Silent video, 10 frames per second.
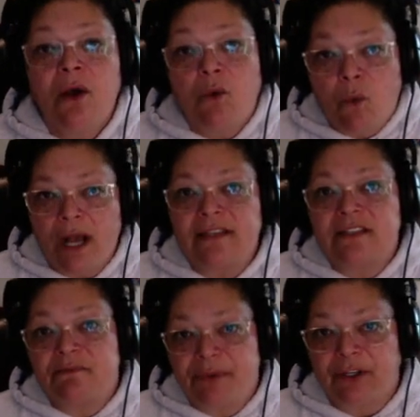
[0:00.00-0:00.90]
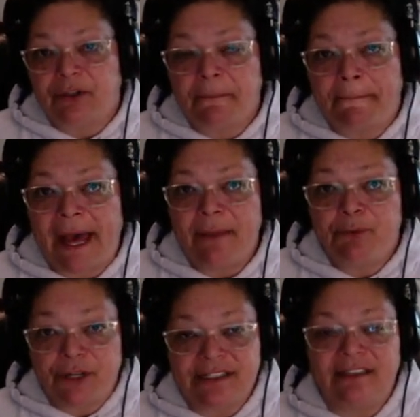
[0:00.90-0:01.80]
was built by
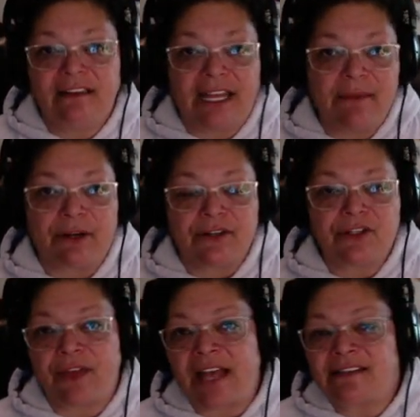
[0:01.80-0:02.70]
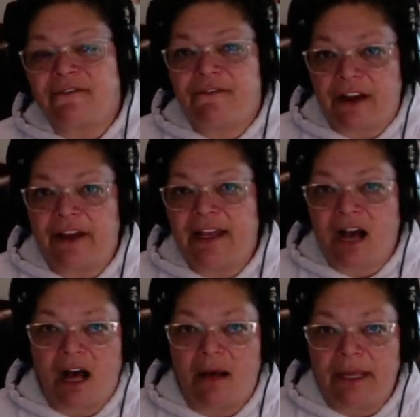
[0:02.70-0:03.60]
prison labor. So that's a very
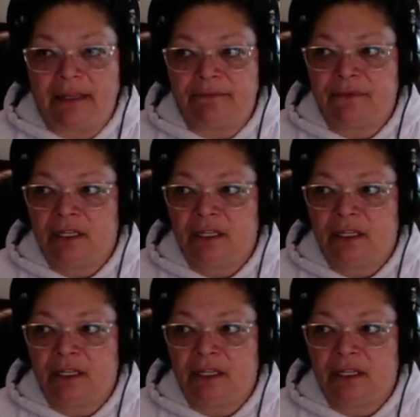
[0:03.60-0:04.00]
common